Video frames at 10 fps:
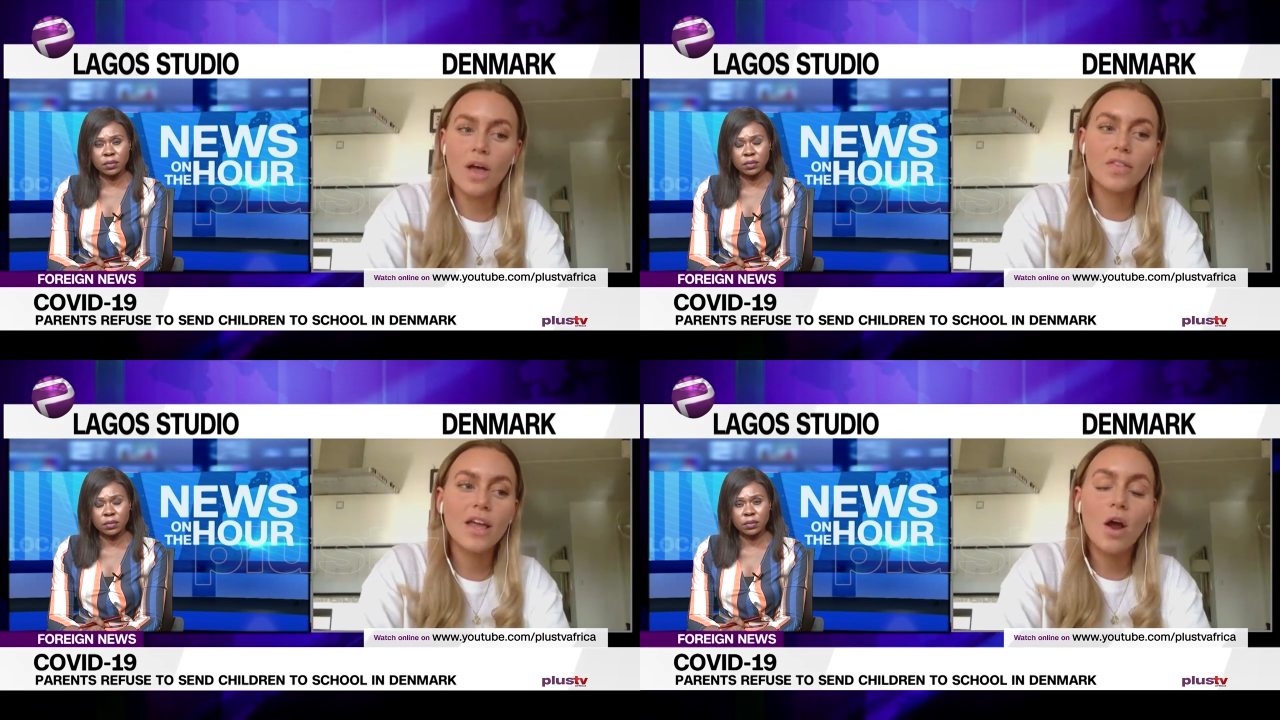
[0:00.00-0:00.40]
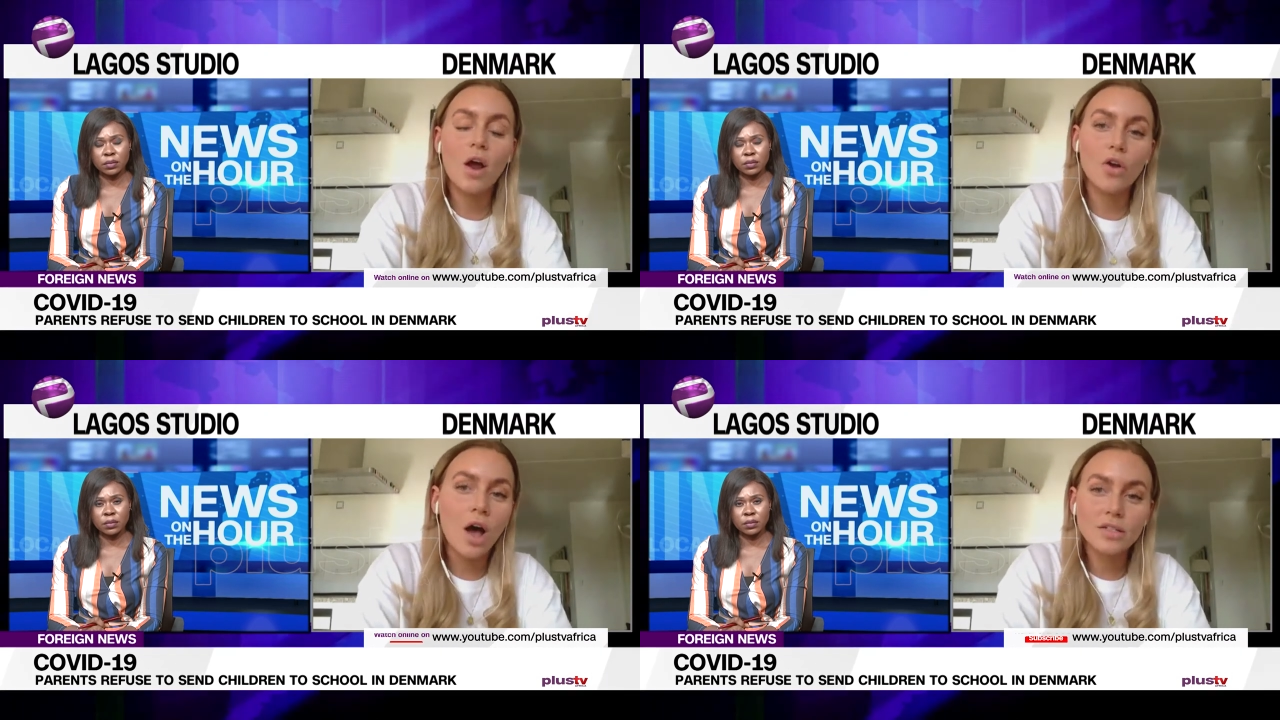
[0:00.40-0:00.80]
Speaker 1: they
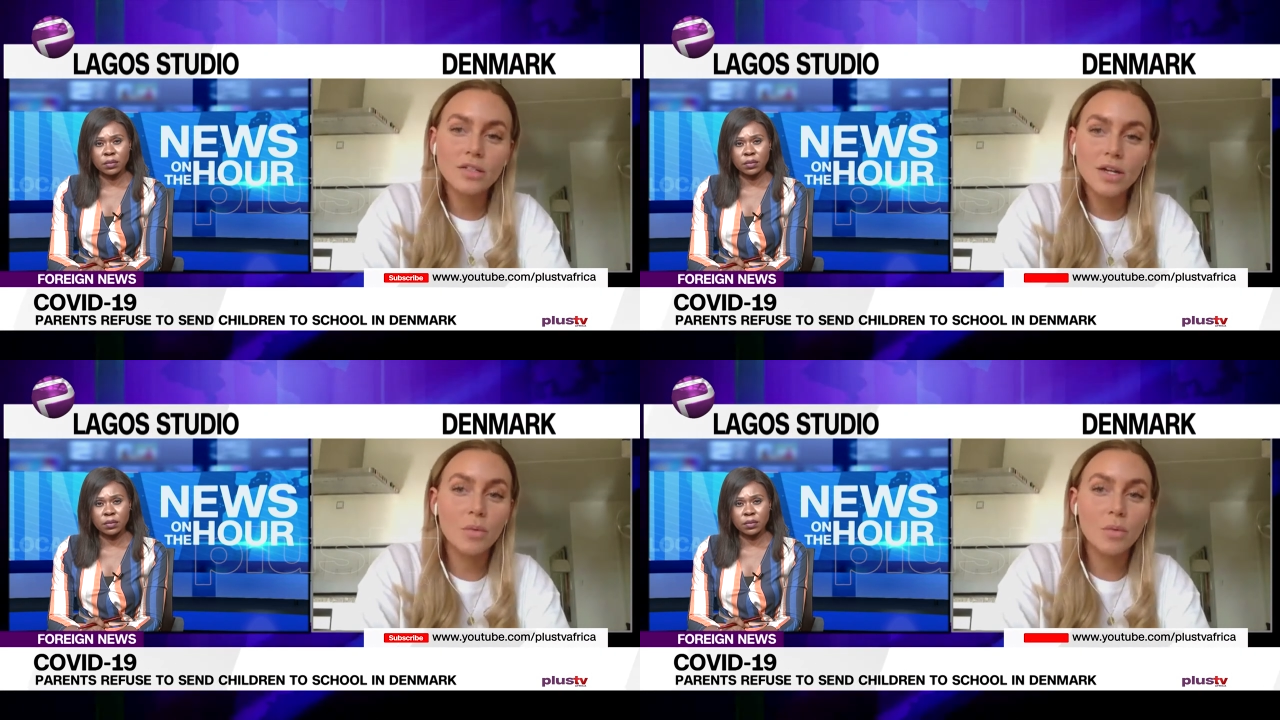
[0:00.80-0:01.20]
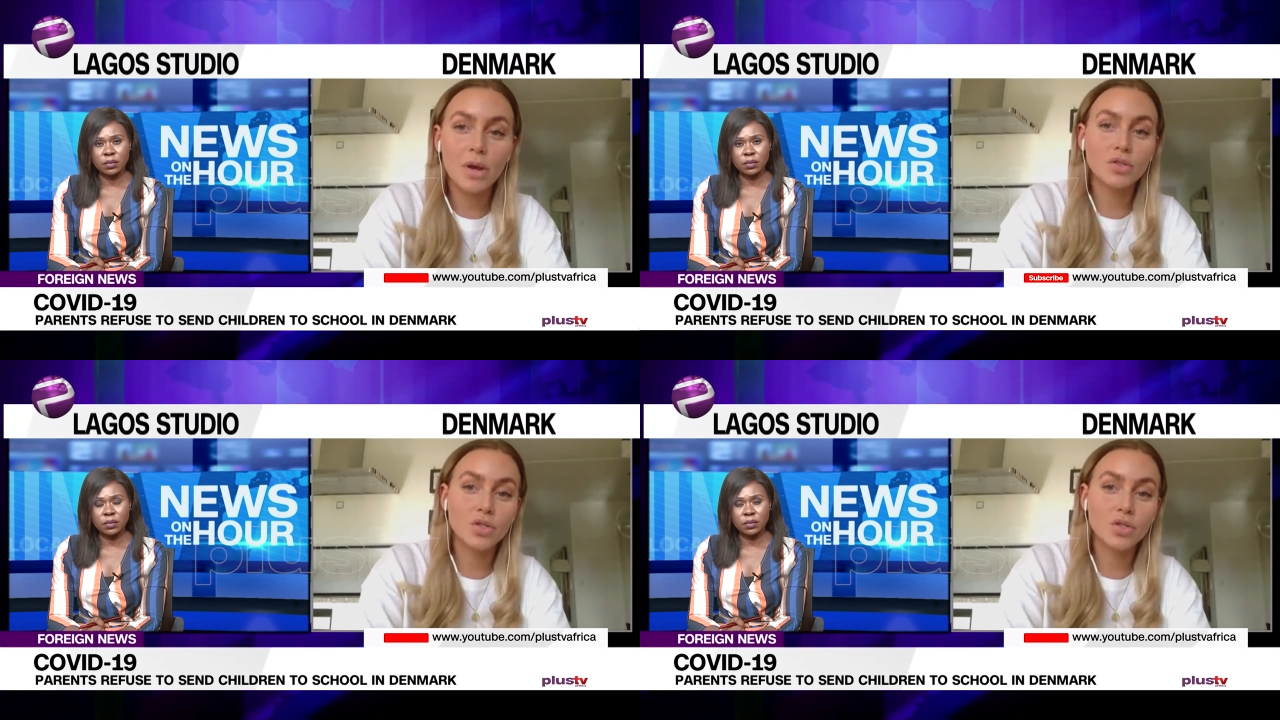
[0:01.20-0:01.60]
are not
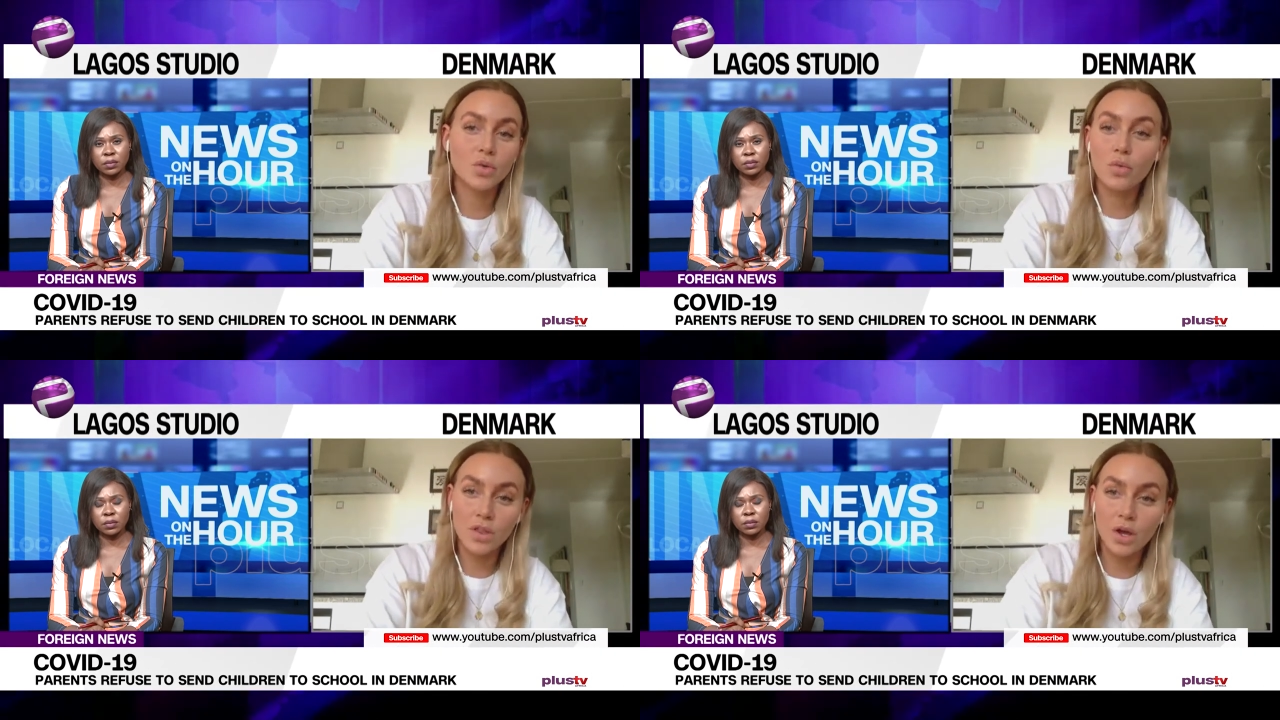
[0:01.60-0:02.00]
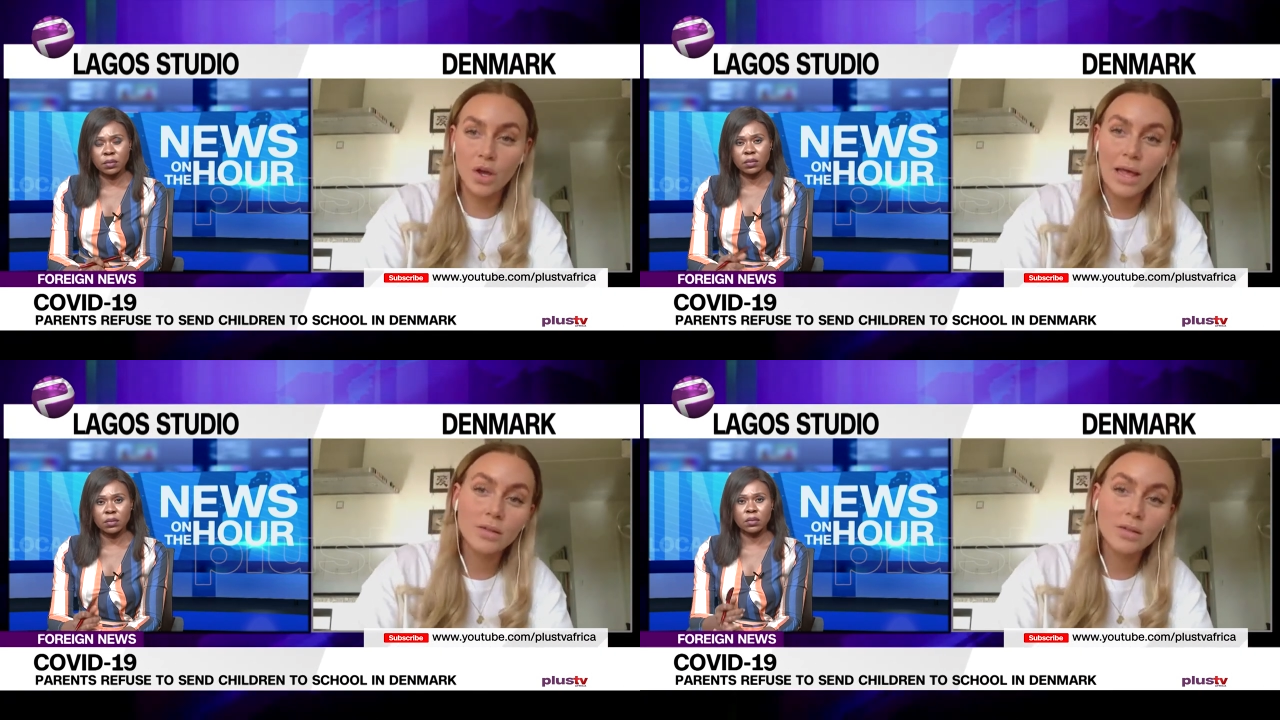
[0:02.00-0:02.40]
compared to
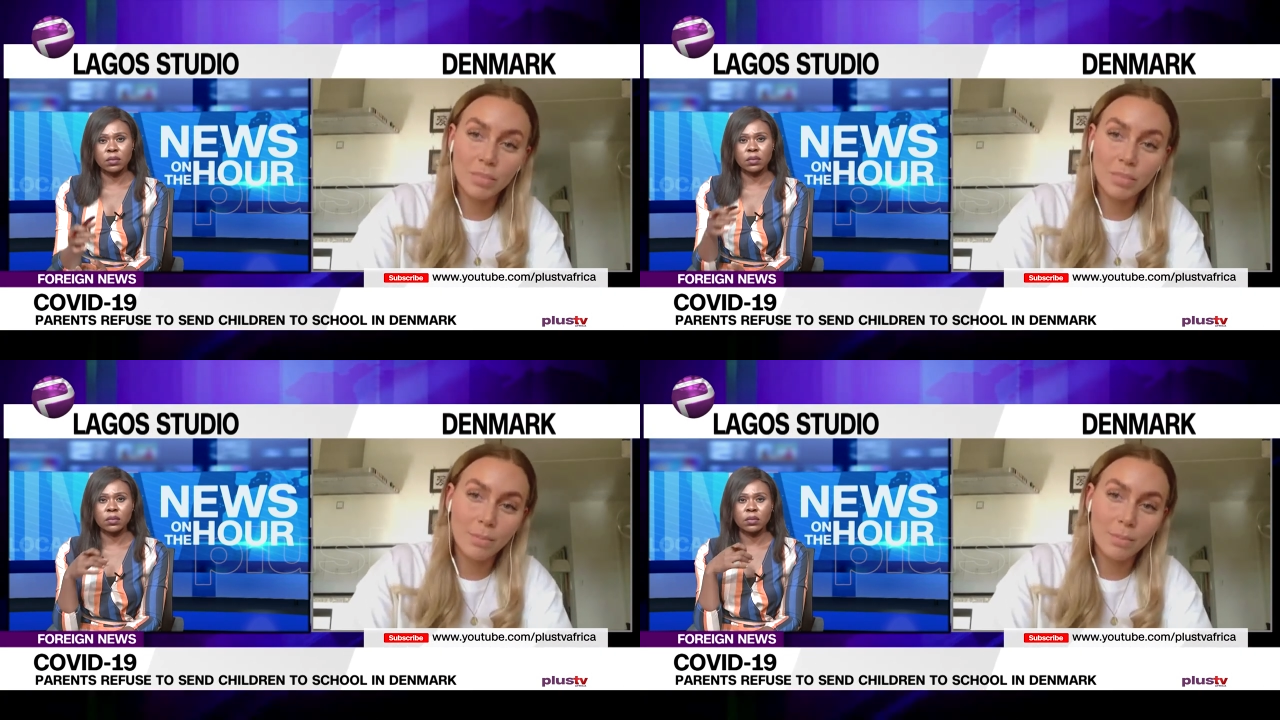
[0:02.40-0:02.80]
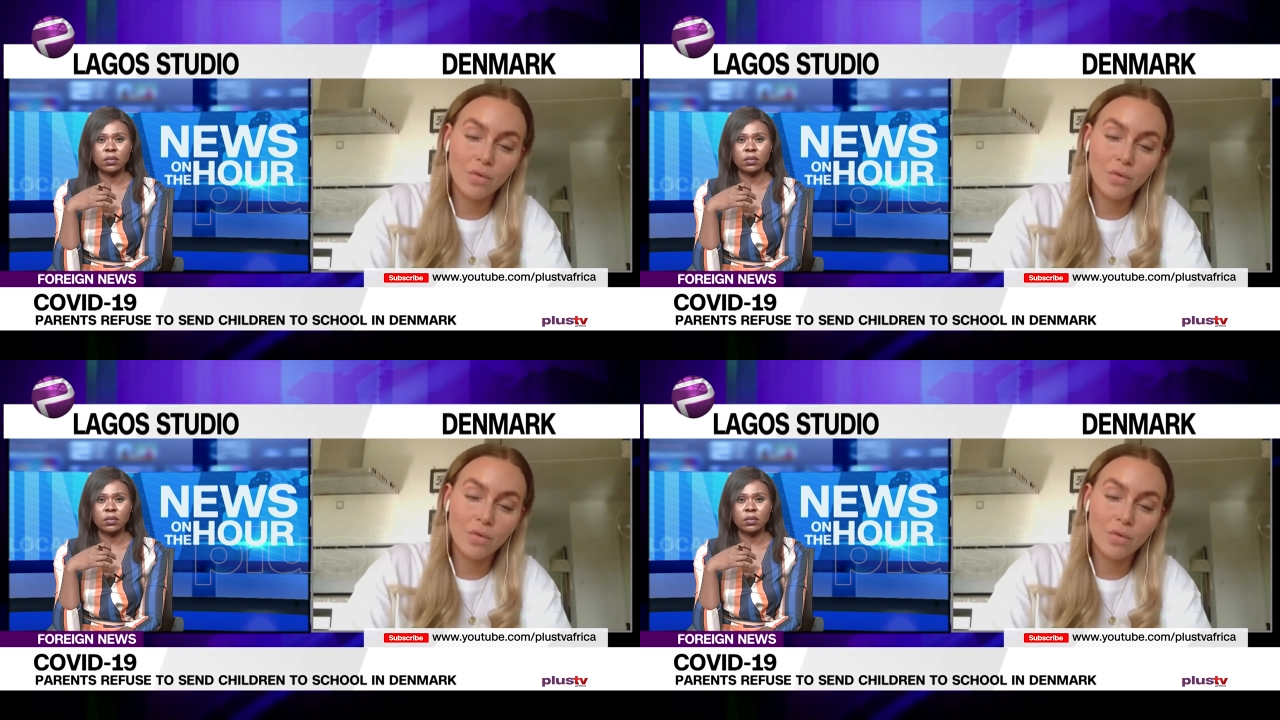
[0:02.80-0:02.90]
the elderly people